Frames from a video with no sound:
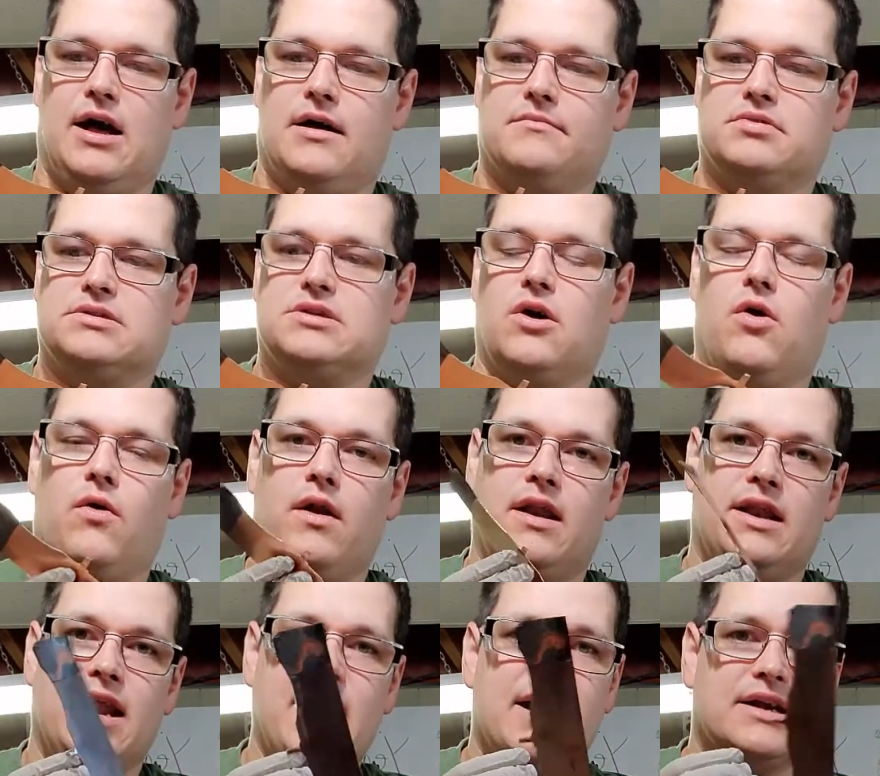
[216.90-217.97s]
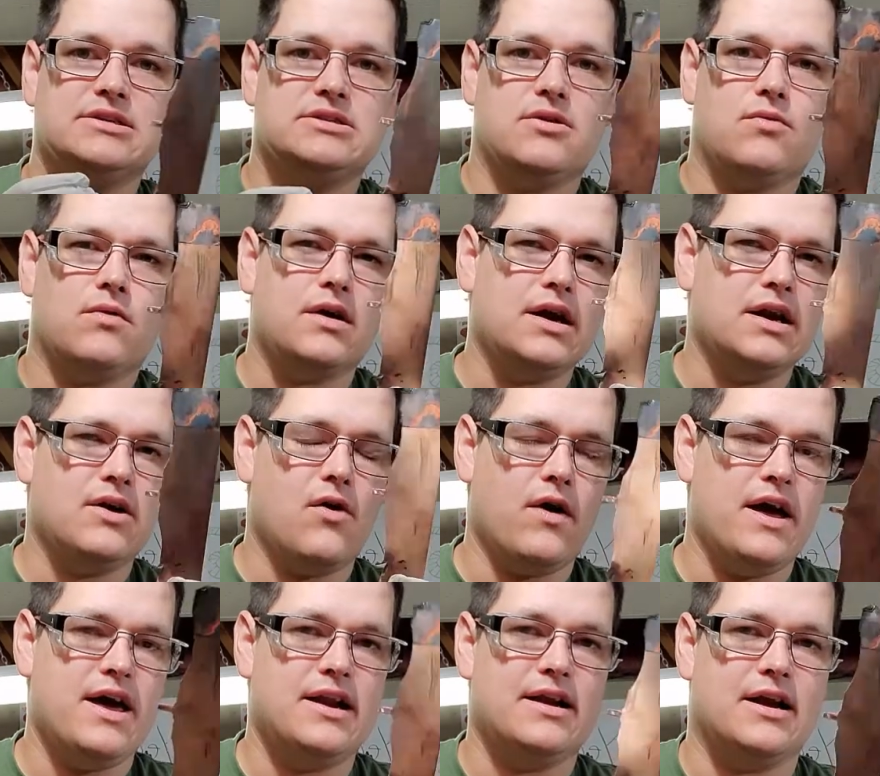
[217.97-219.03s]
So next, we're going to go
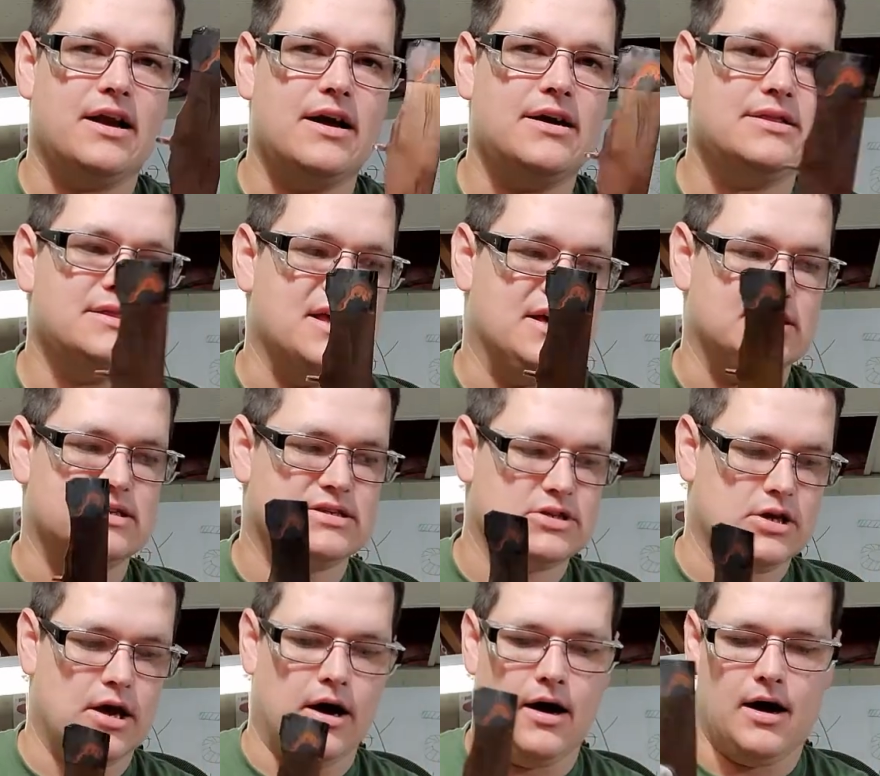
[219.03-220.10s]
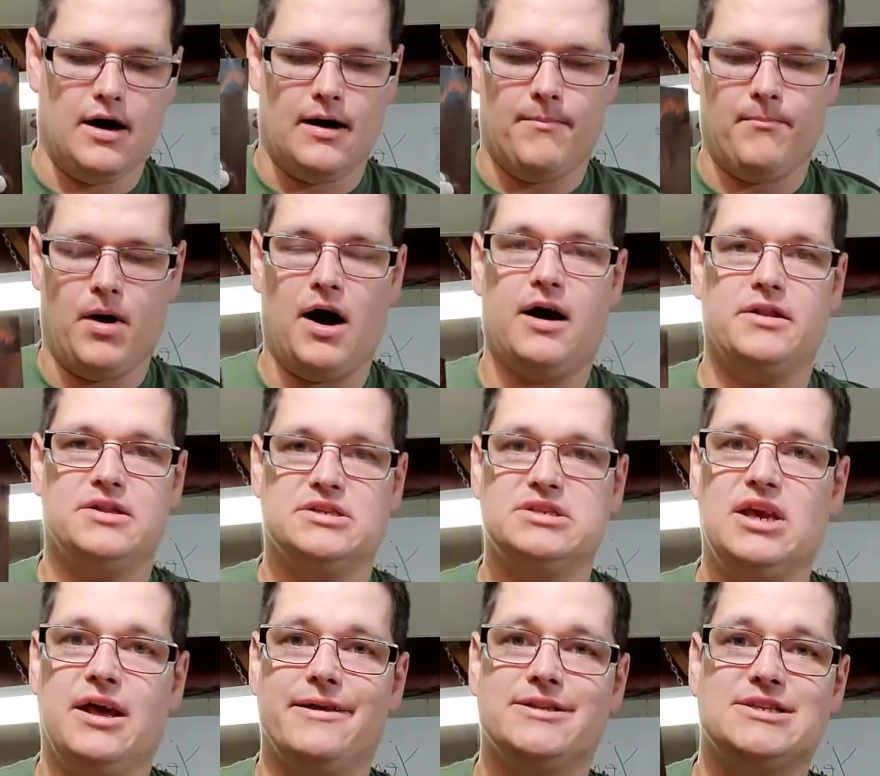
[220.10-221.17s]
ahead and cut this on the
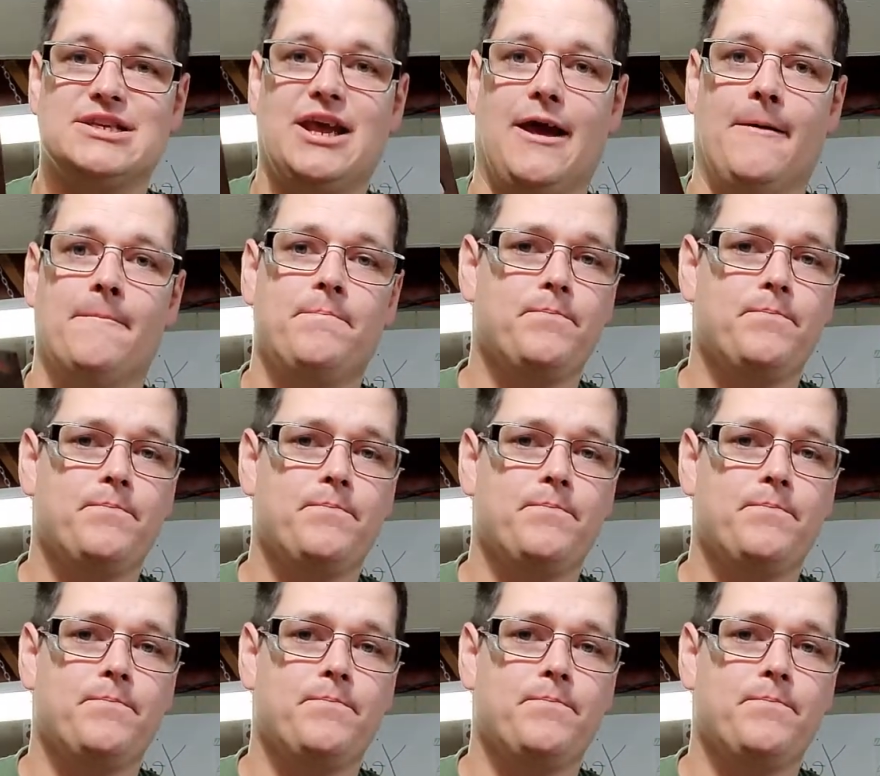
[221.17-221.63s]
CNC.